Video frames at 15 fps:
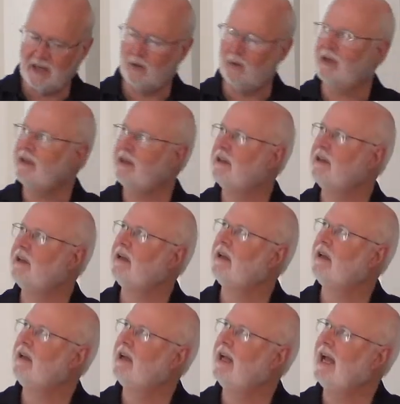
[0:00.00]
deal with,
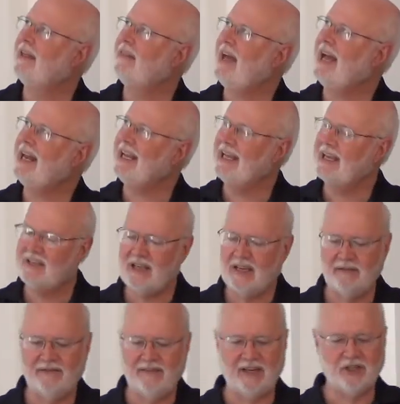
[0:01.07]
and that is
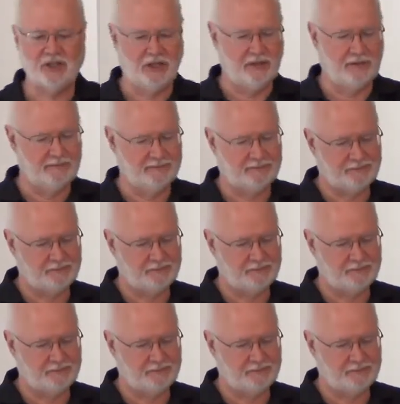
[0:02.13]
confession.